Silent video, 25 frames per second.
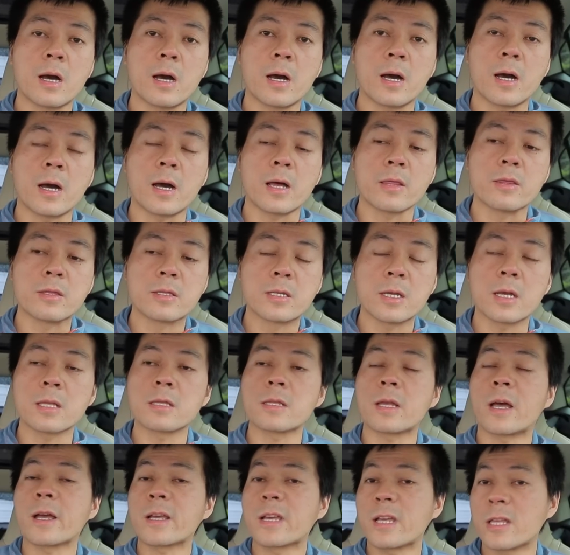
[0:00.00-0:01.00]
And
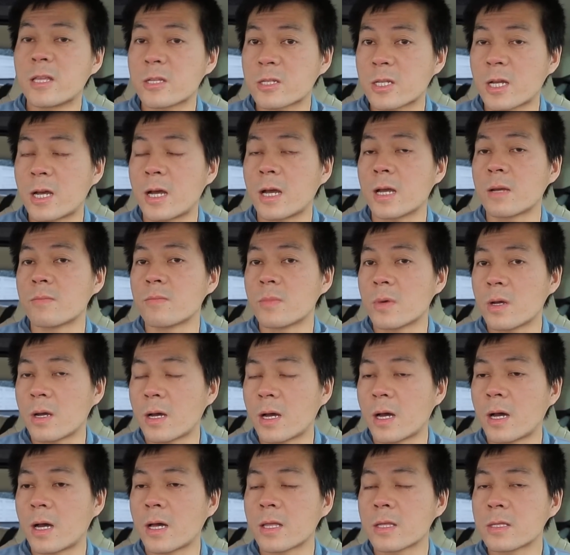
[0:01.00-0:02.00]
then I get a time,
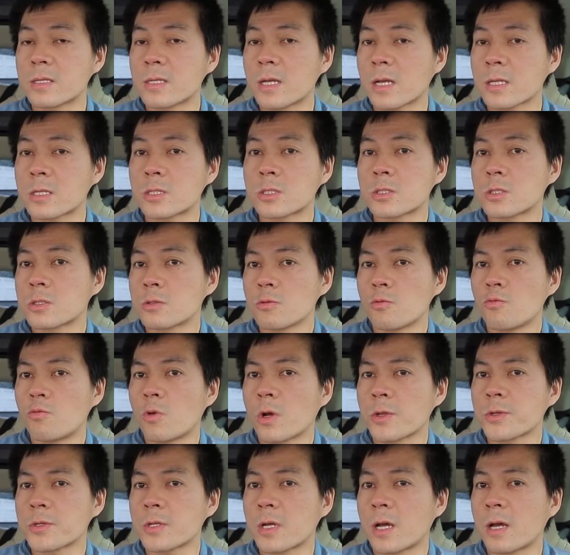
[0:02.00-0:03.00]
and that's
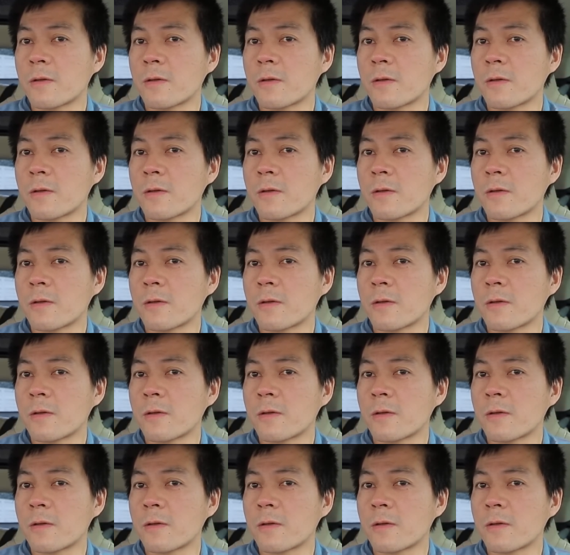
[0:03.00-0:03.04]
what